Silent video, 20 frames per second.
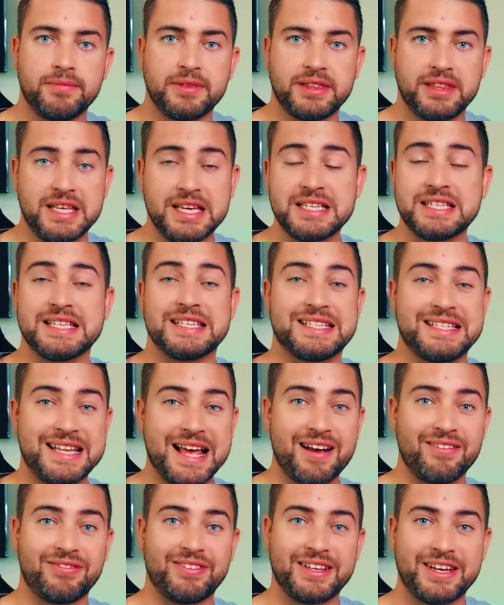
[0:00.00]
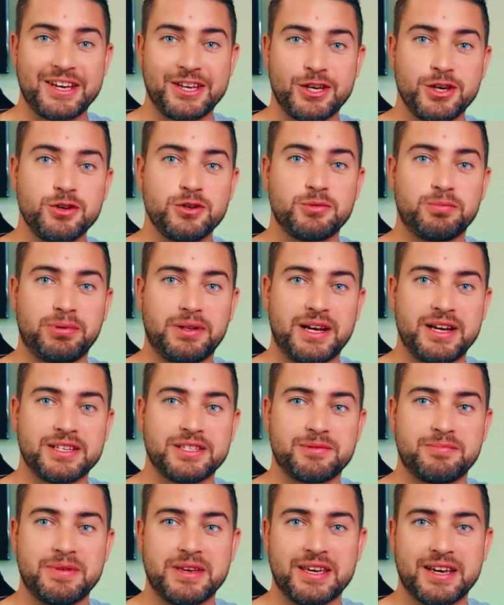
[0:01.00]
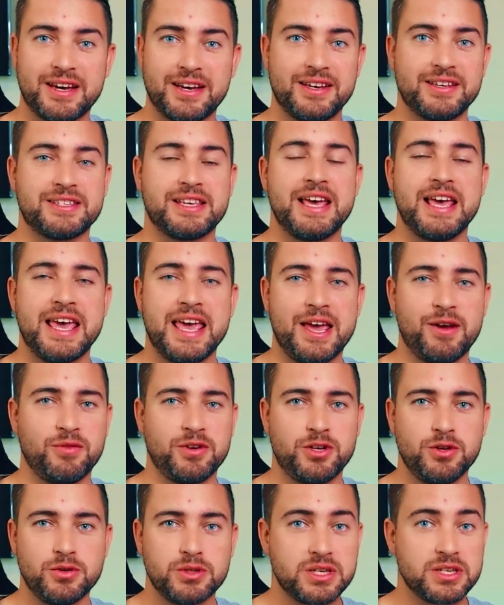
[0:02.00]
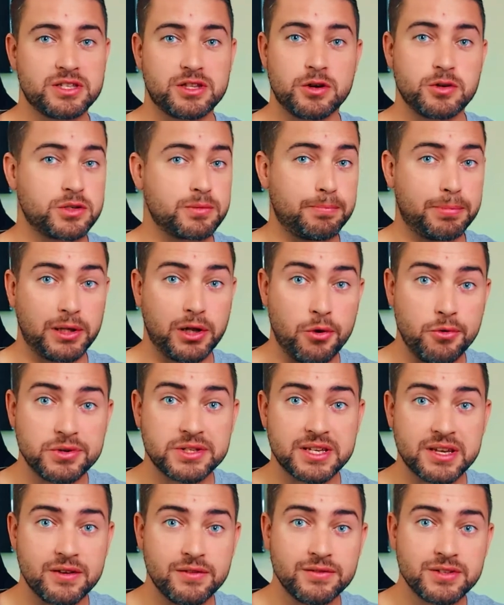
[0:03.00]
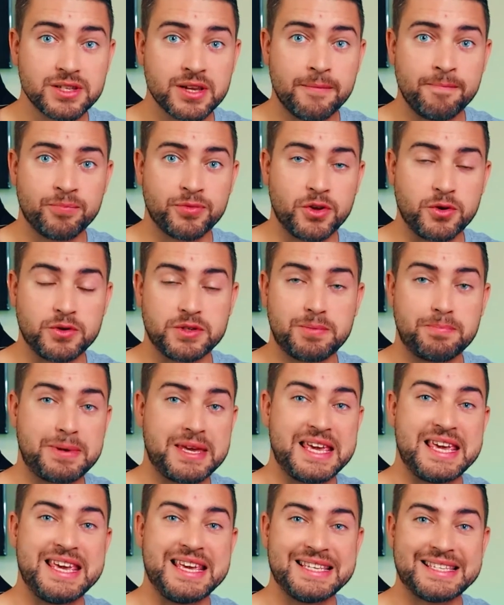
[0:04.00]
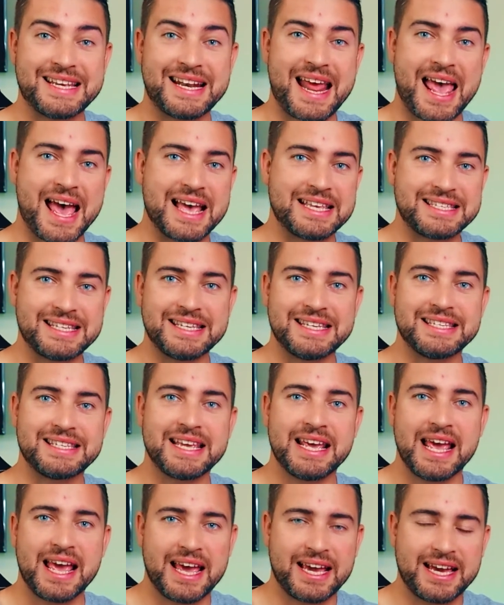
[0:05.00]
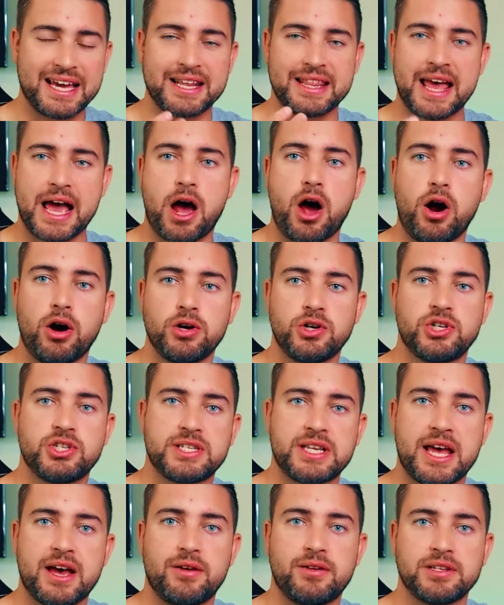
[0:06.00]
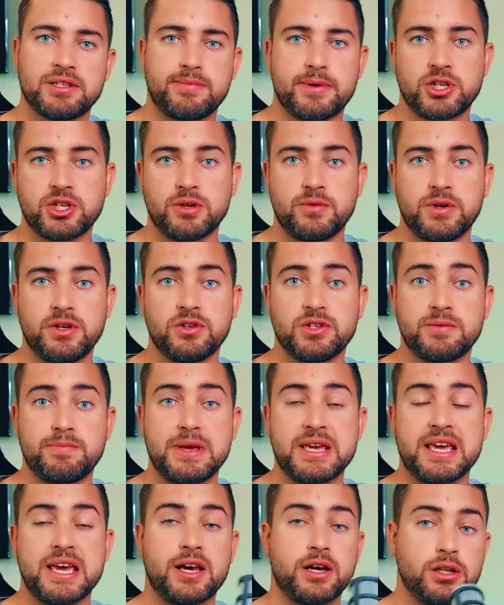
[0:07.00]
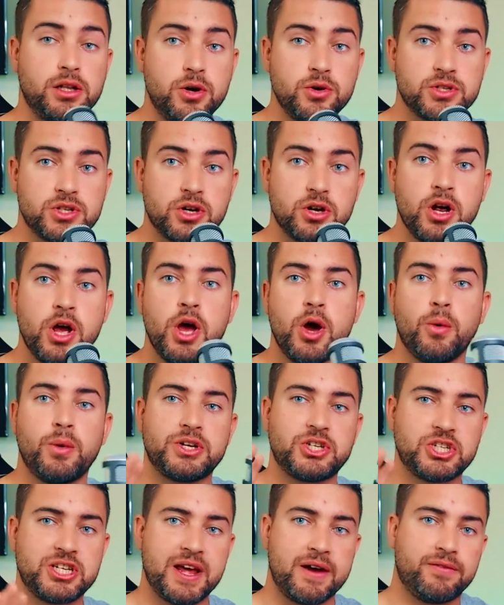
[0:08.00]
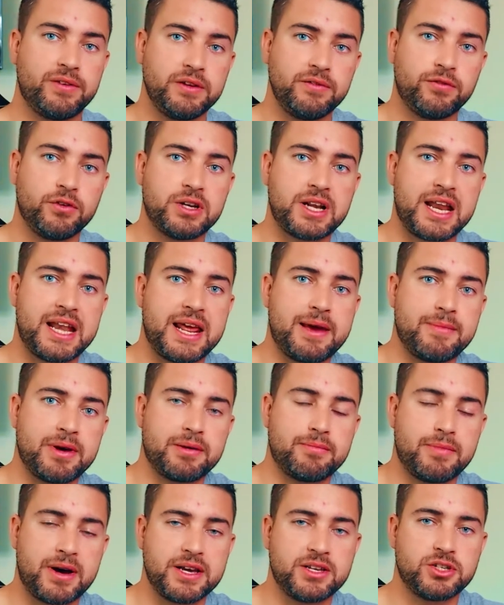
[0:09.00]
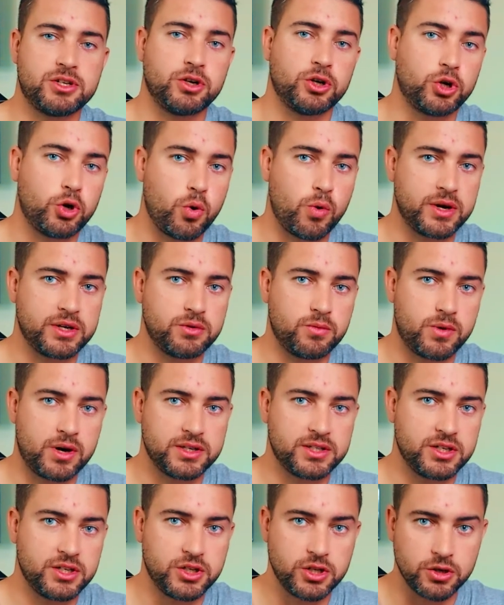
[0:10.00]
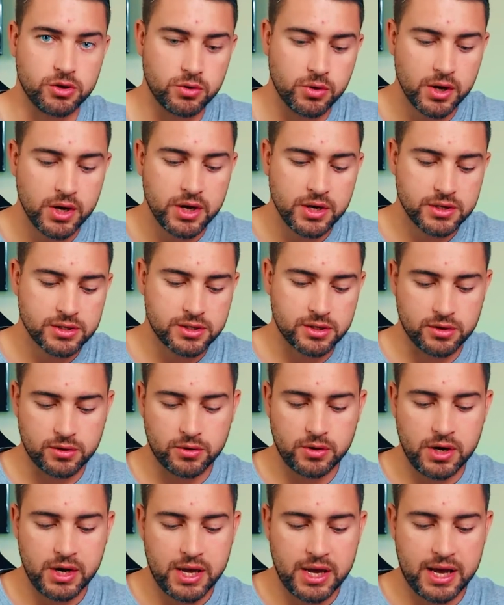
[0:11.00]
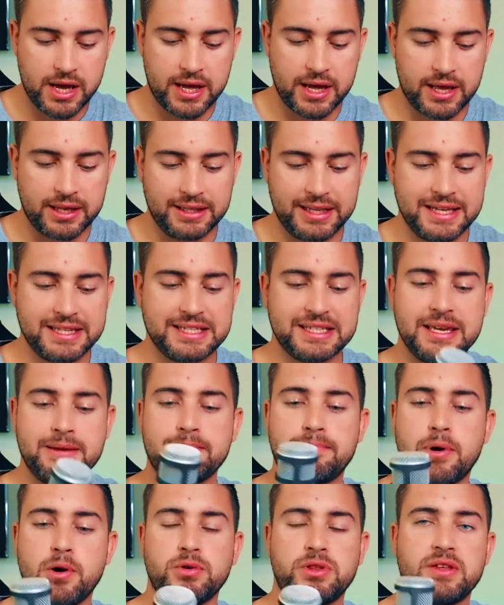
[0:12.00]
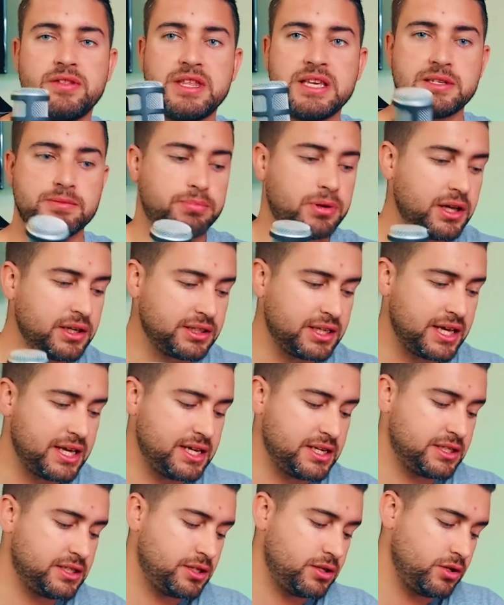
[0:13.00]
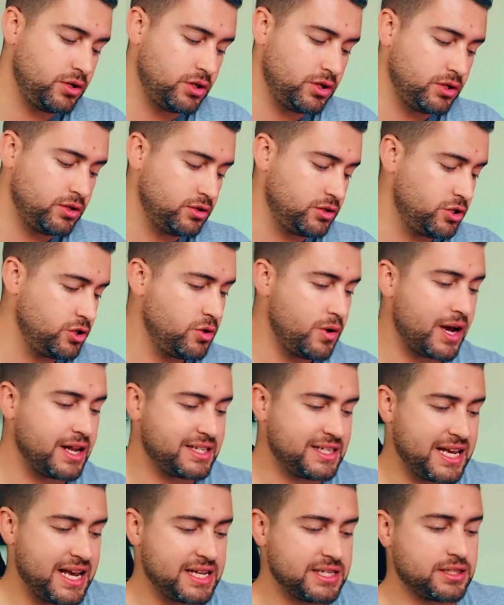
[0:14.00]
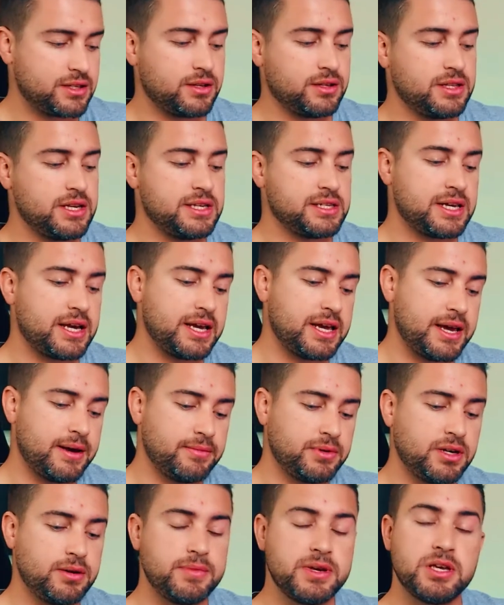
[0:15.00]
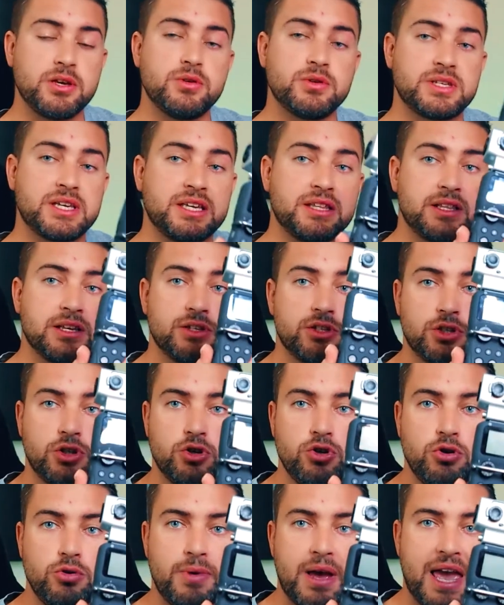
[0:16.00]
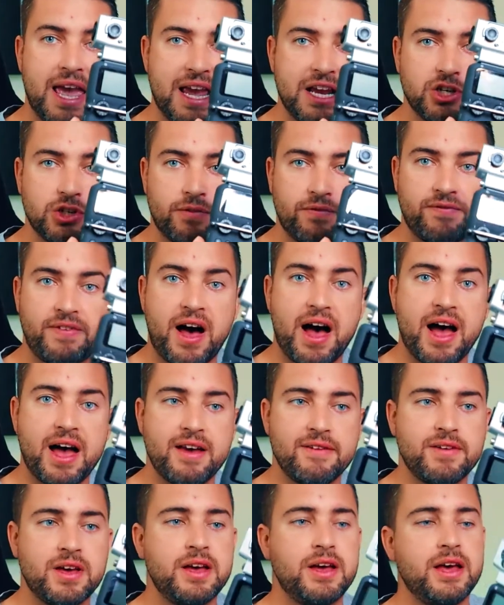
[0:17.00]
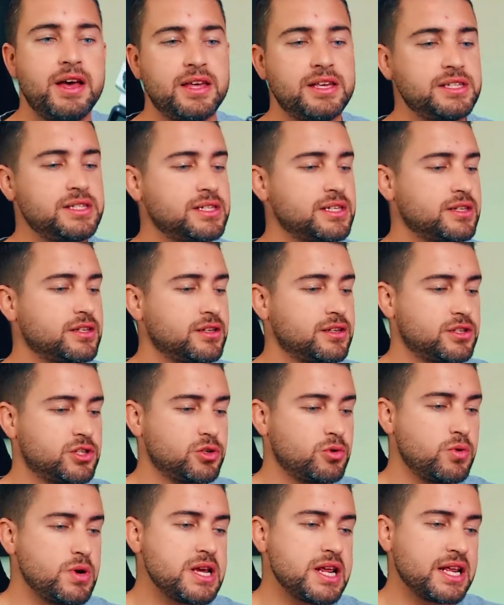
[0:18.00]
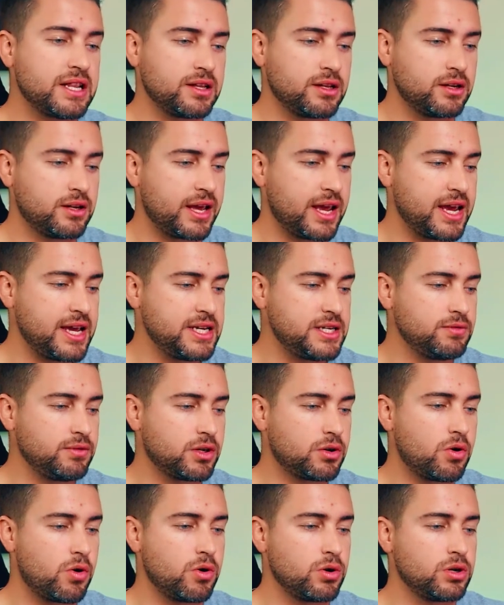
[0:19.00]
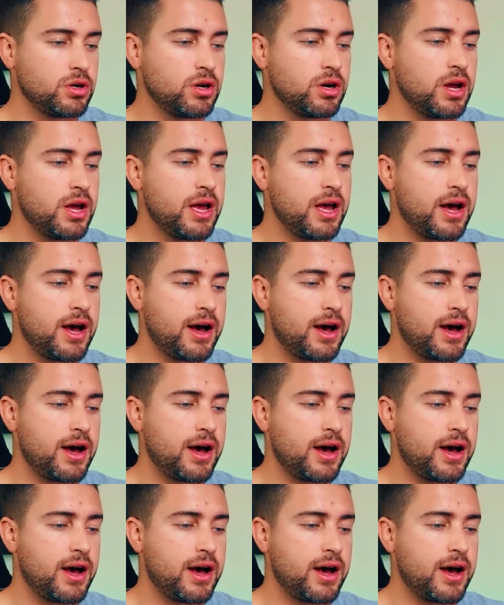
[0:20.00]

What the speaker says: This is definitely a huge plus because it reduces those plosives, those P's and S's, and kind of that harsh sound, especially when you're speaking closer, which definitely for dynamic mics you're going to want to do. So let's get both of these plugged in. To do a test on these, I am gonna be using the Zoom H5. This is a sweet little handy recorder.